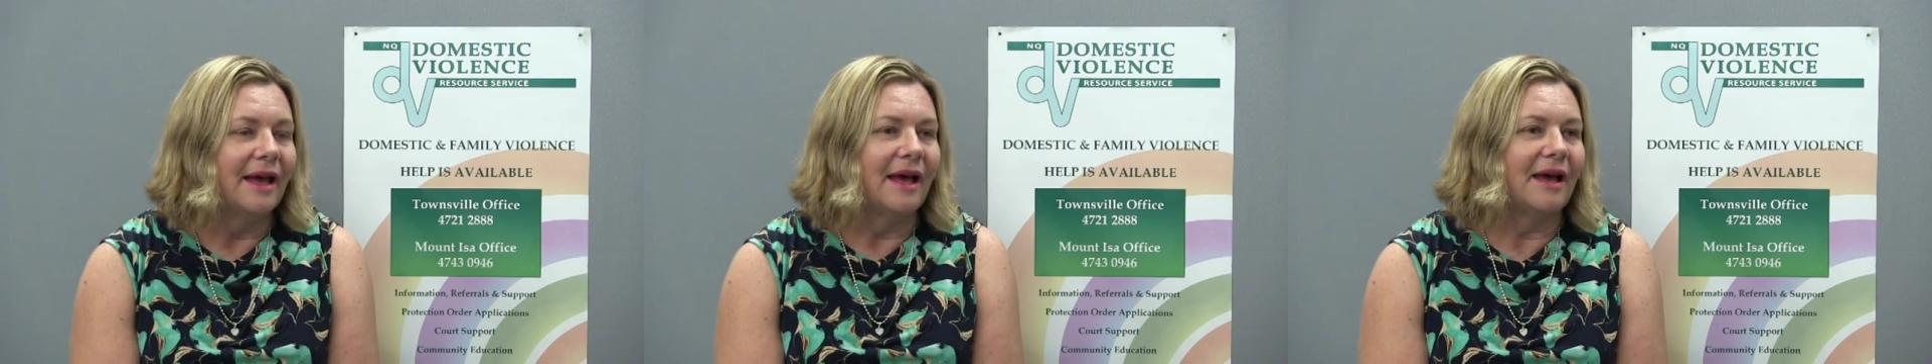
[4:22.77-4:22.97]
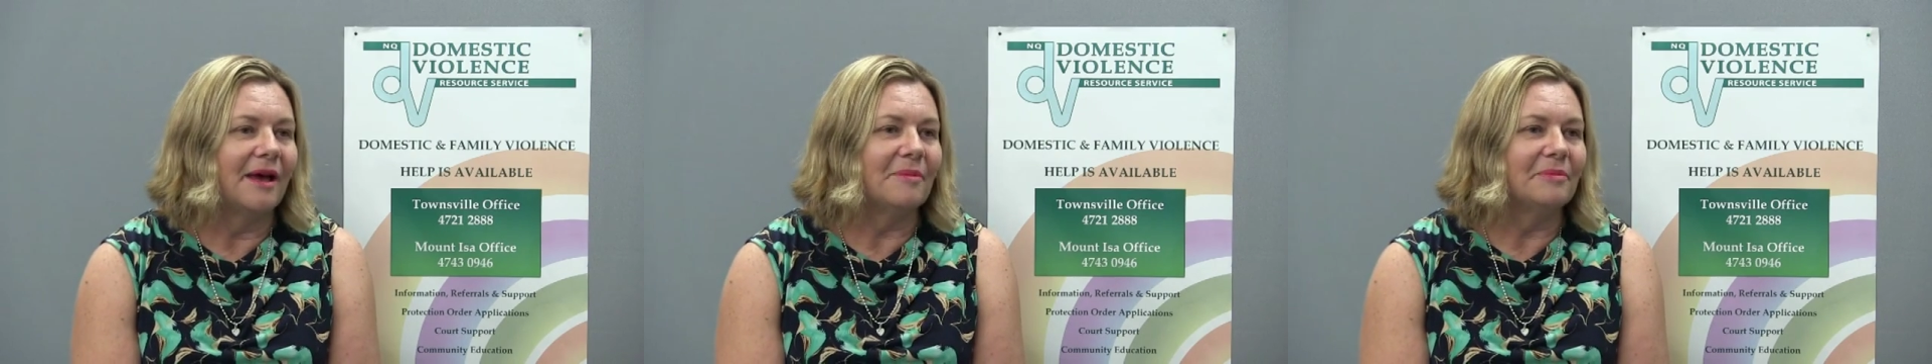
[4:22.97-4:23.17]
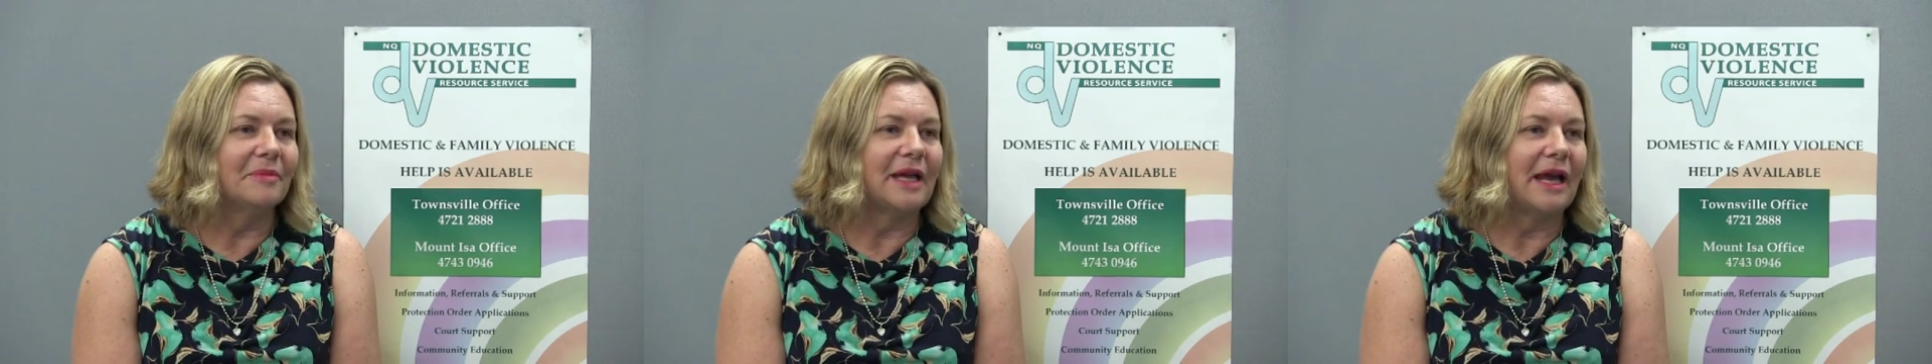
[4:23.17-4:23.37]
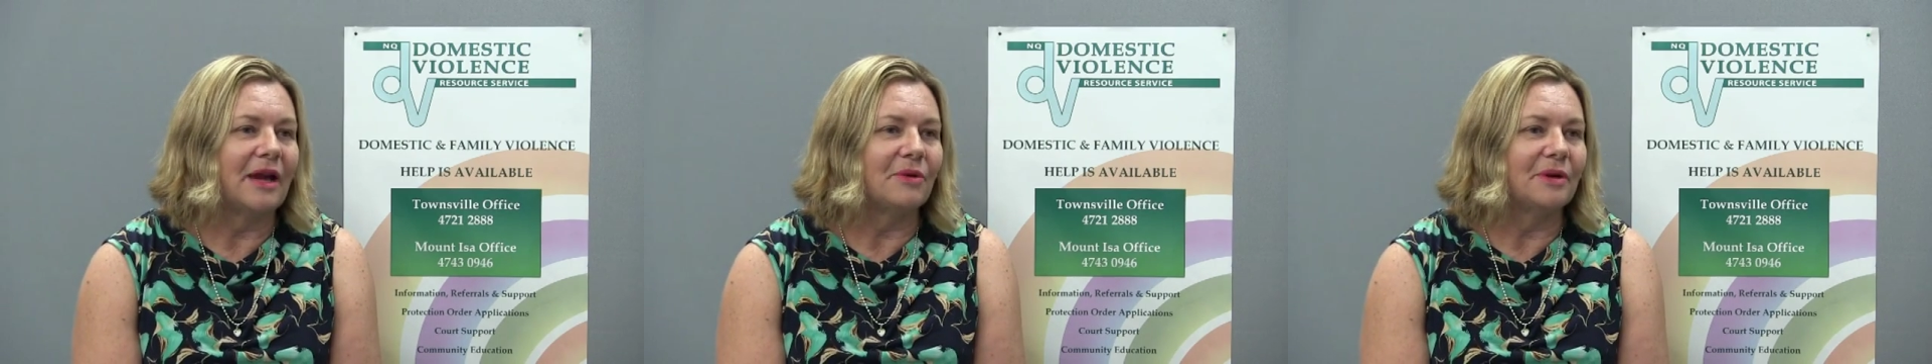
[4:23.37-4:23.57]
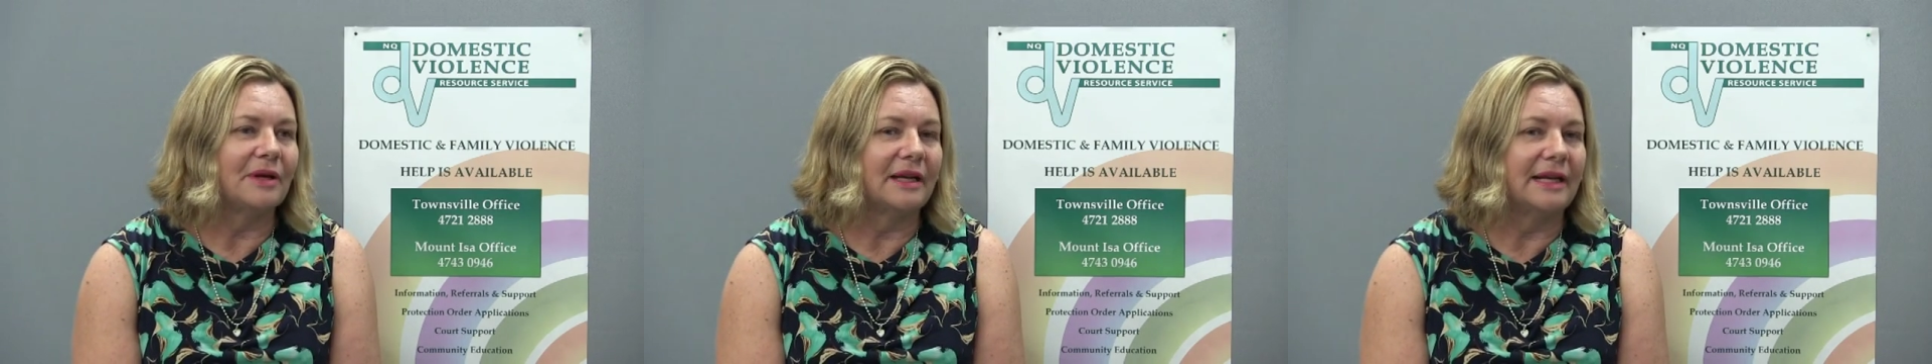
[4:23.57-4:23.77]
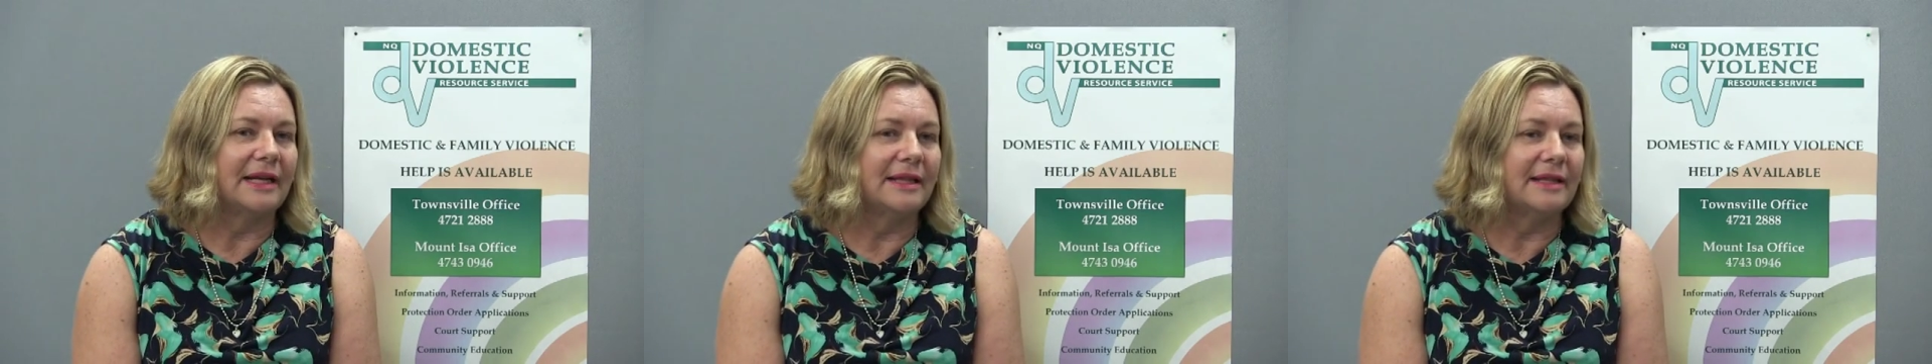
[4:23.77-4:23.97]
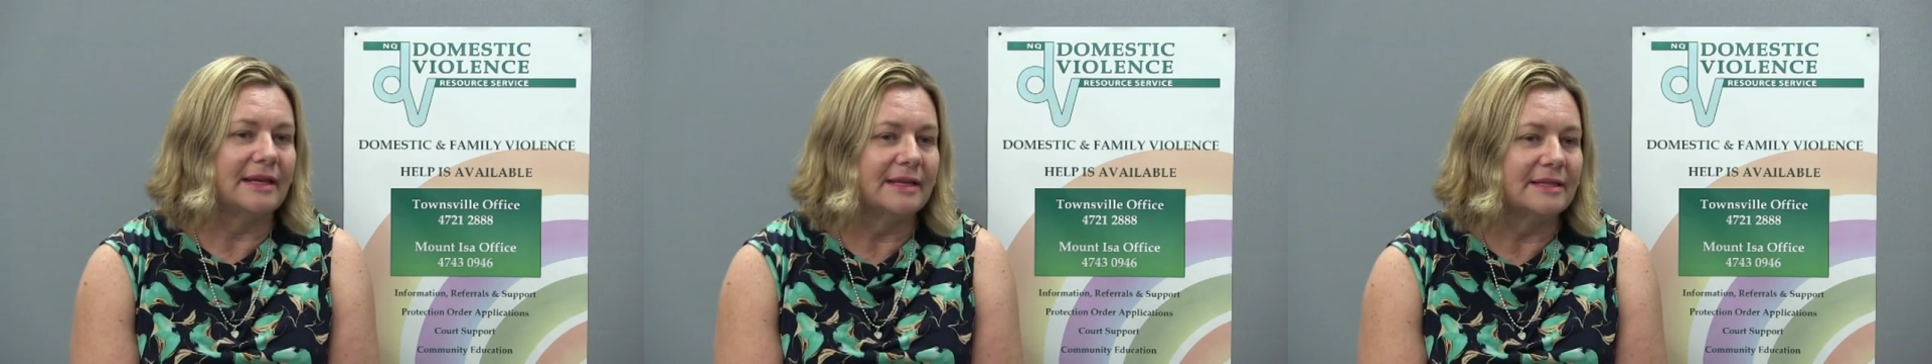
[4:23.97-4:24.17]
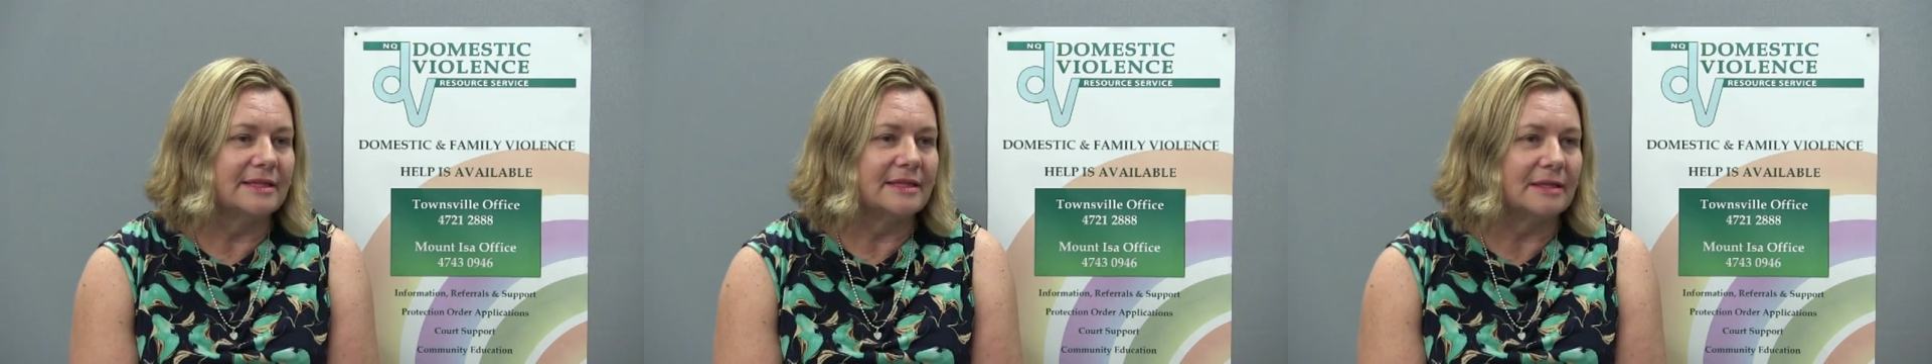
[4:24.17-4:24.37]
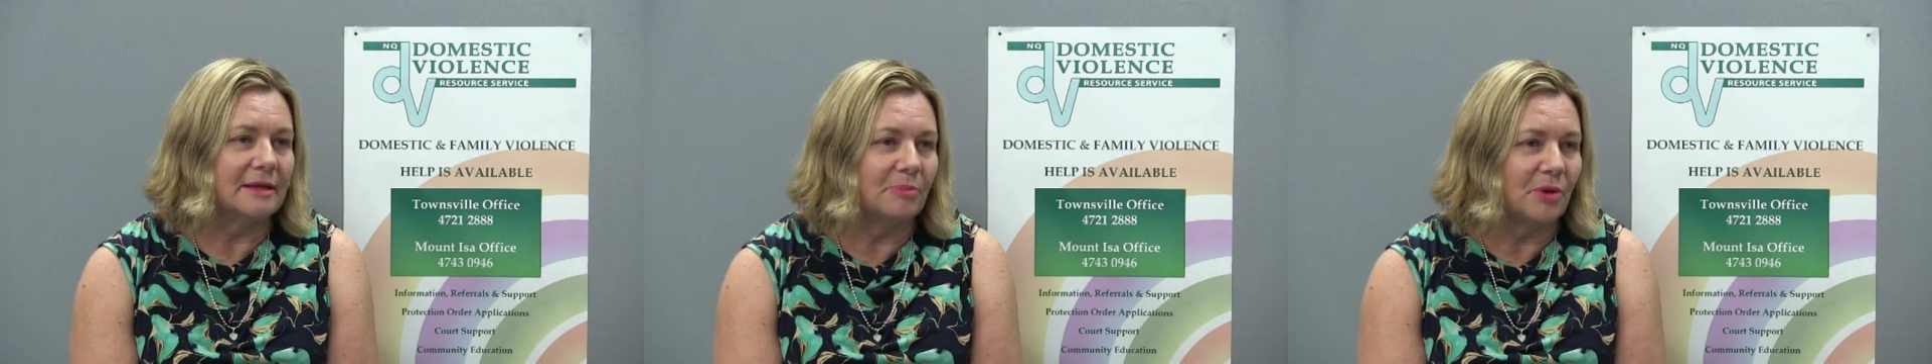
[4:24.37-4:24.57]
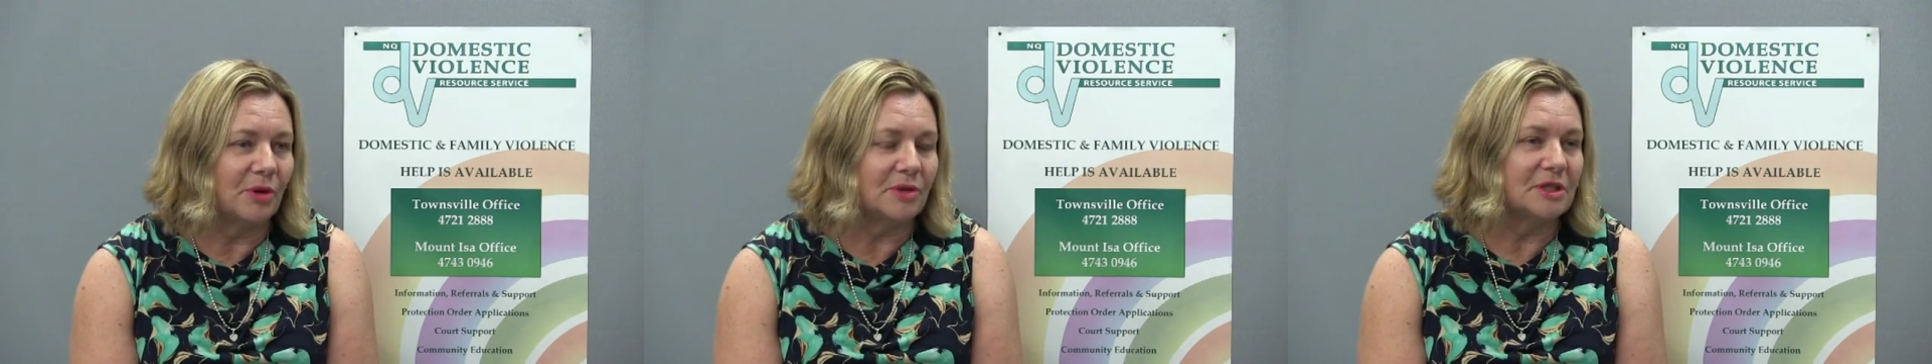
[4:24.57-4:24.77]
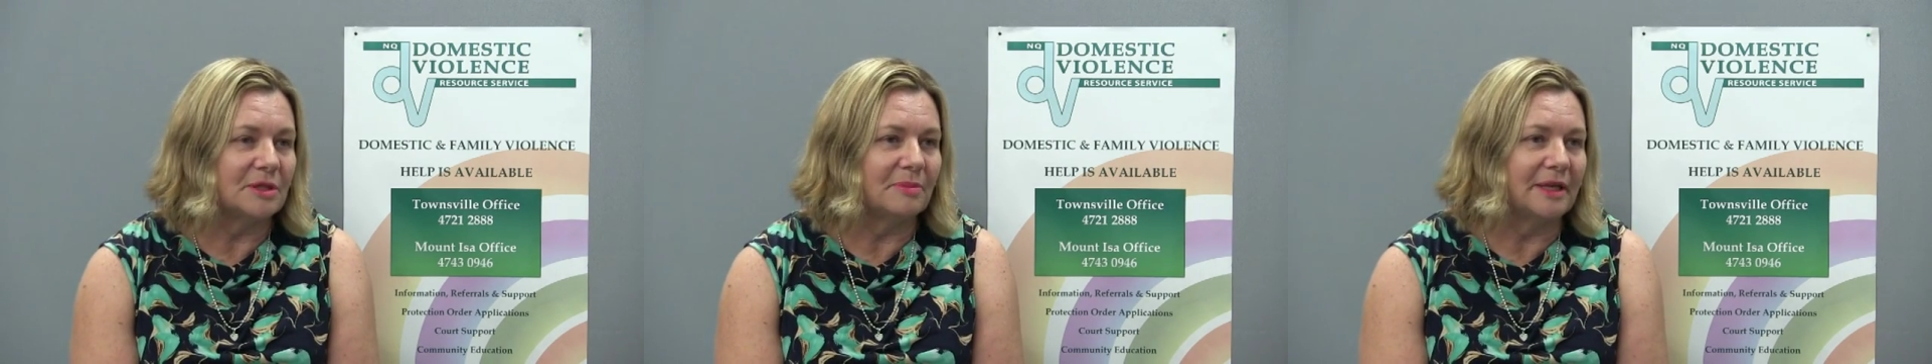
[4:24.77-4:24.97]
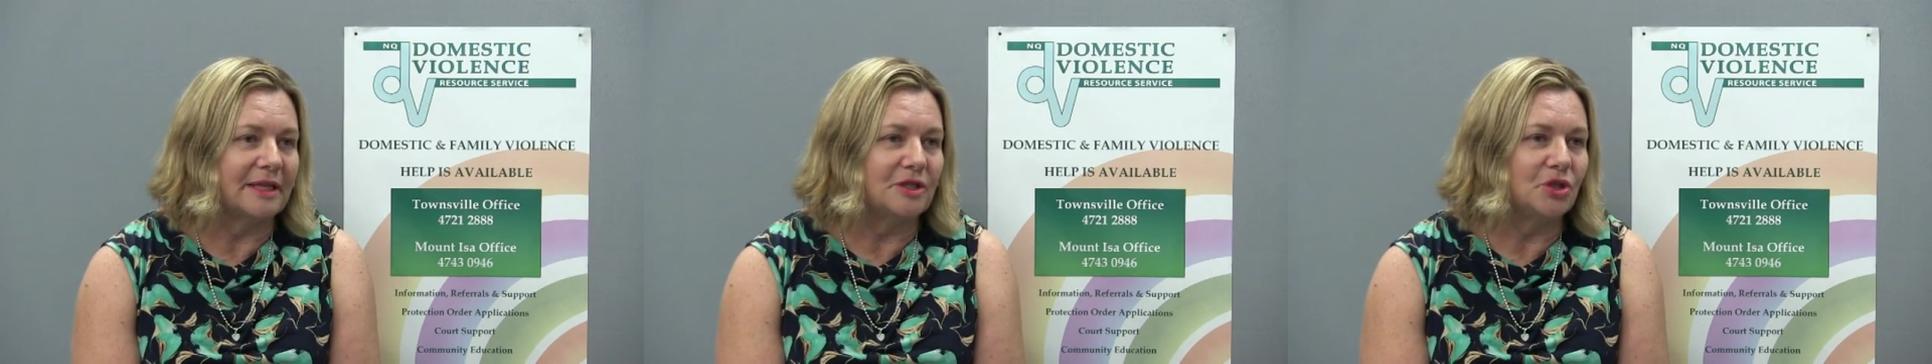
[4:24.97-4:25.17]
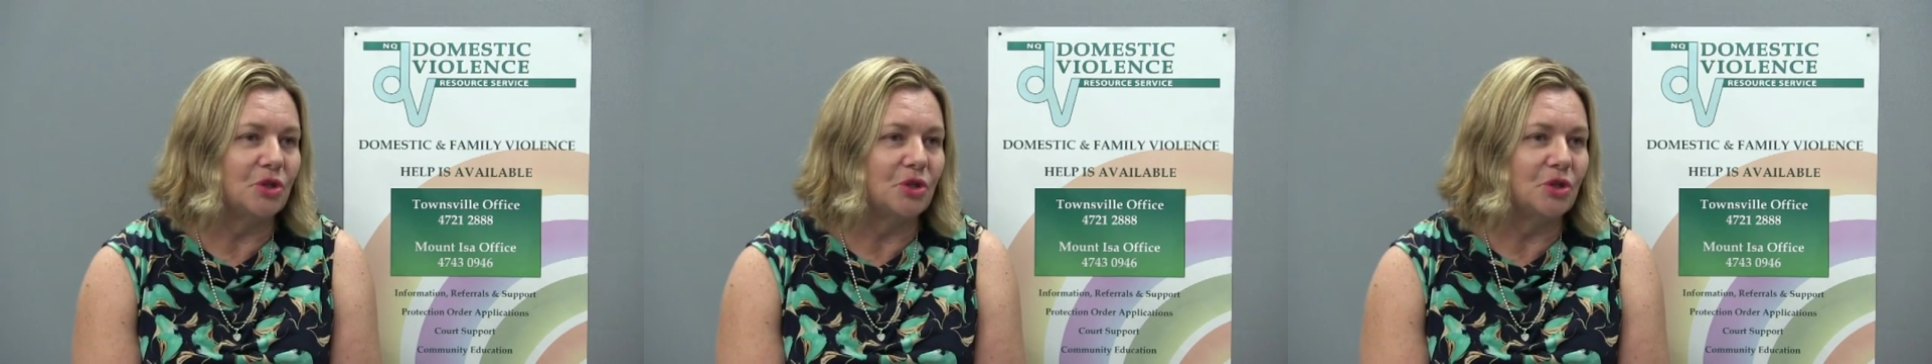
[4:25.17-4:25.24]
Um, currently, there's approximately